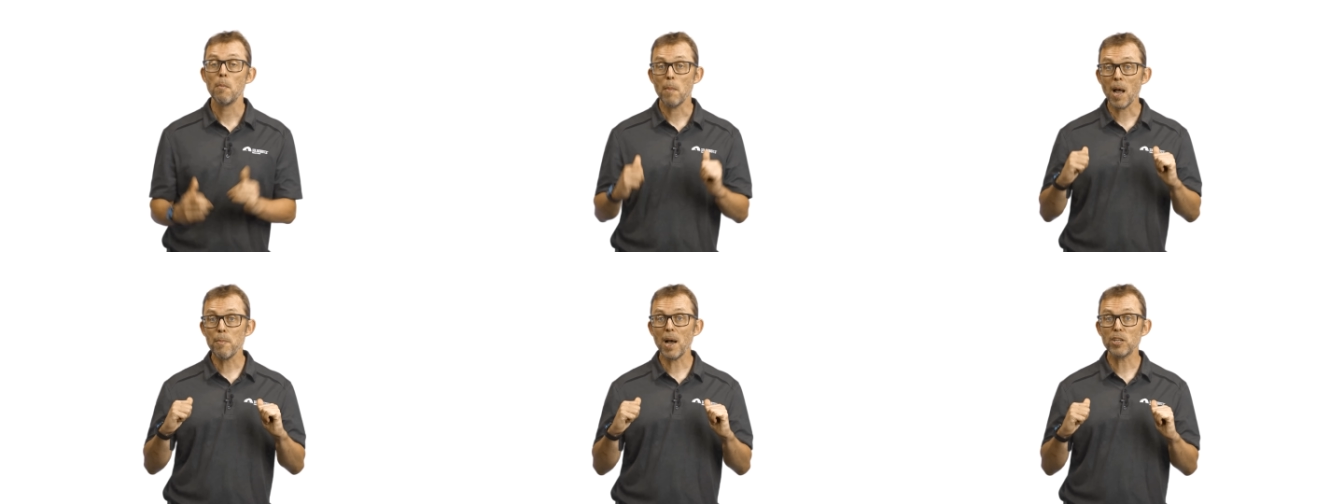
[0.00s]

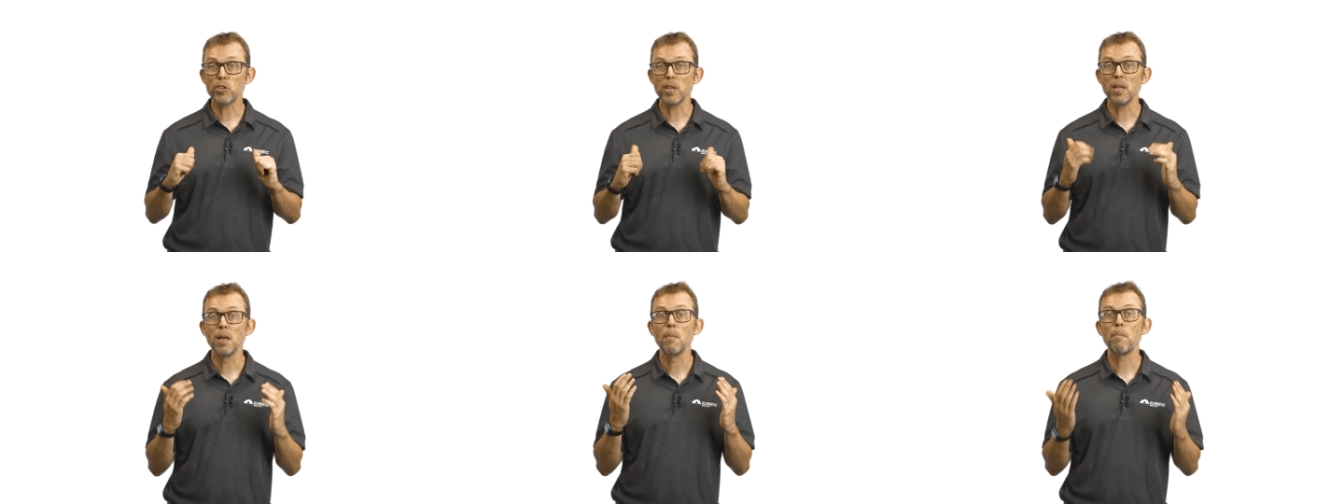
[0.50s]
My
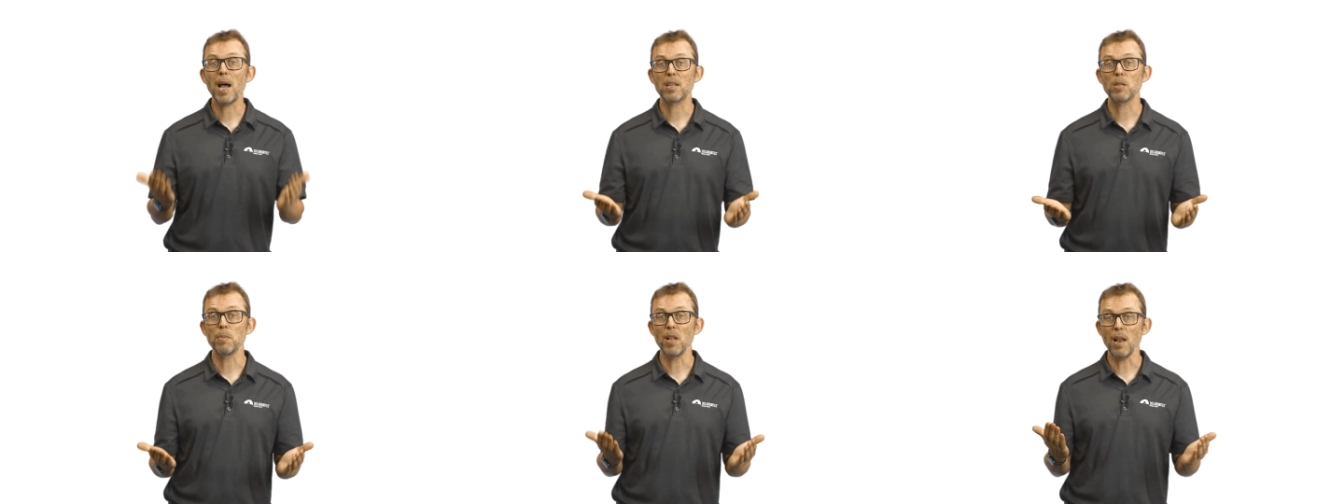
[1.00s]
battery
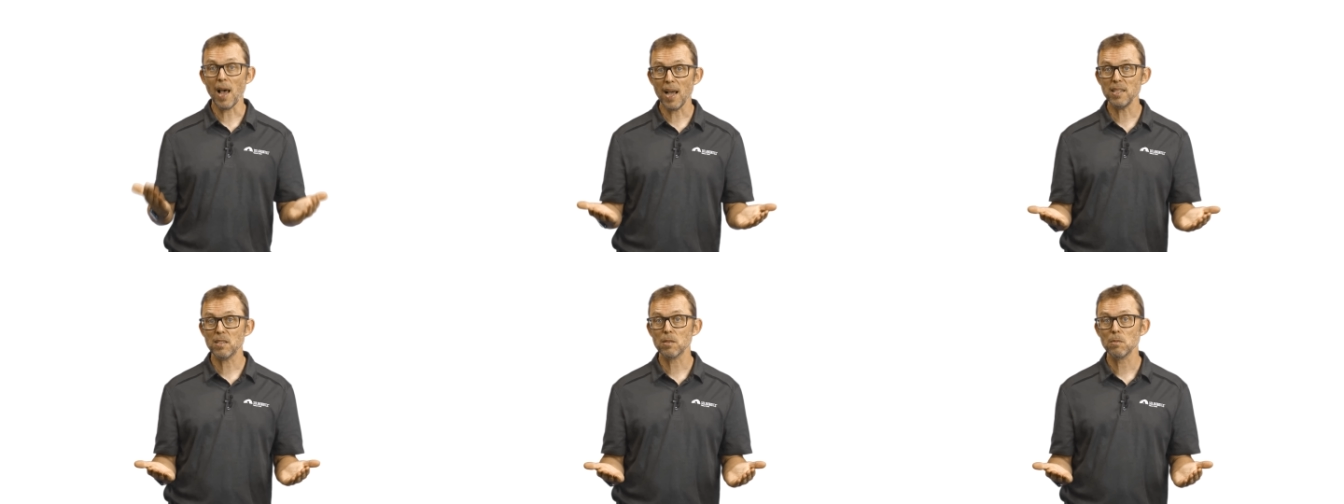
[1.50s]
backs up the
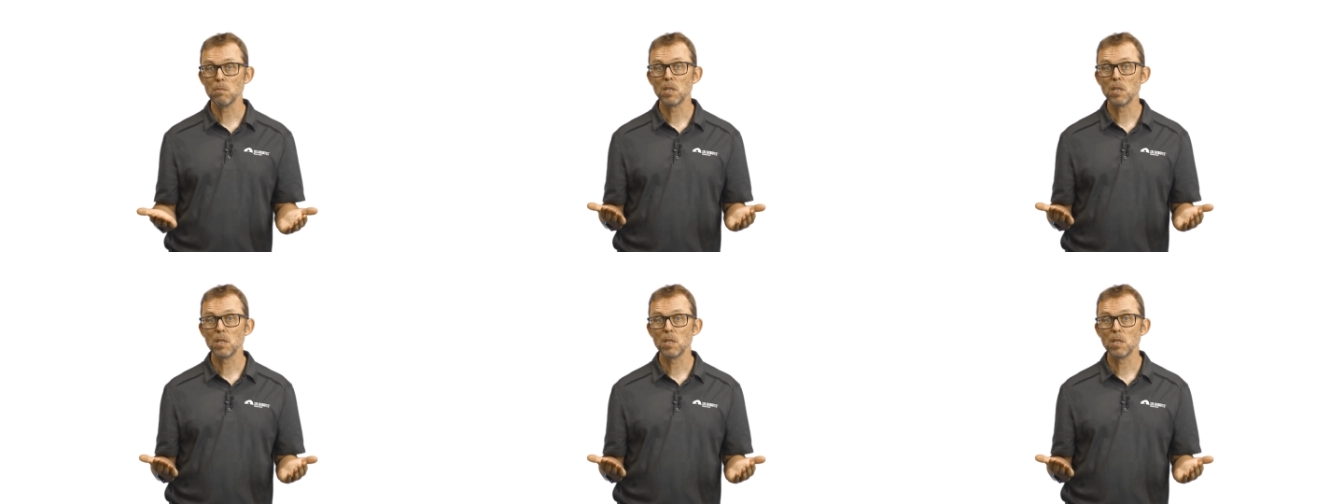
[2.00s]
lights,